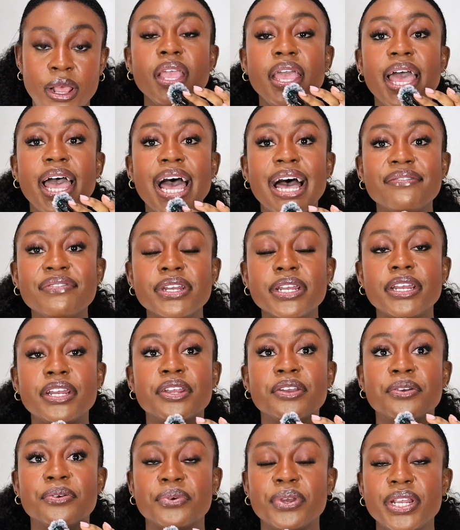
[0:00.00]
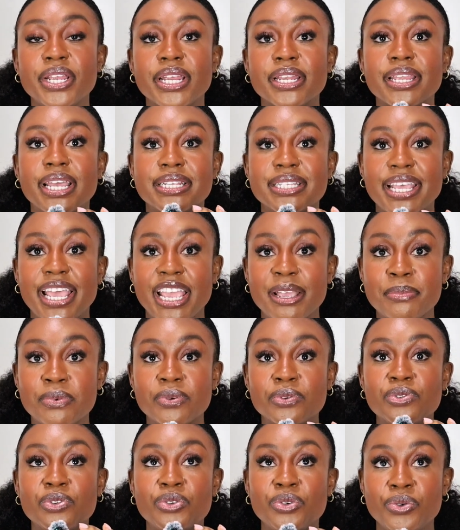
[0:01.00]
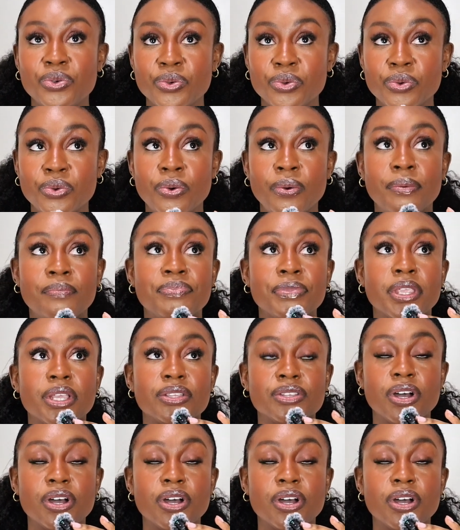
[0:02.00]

Having an ingredient that's able to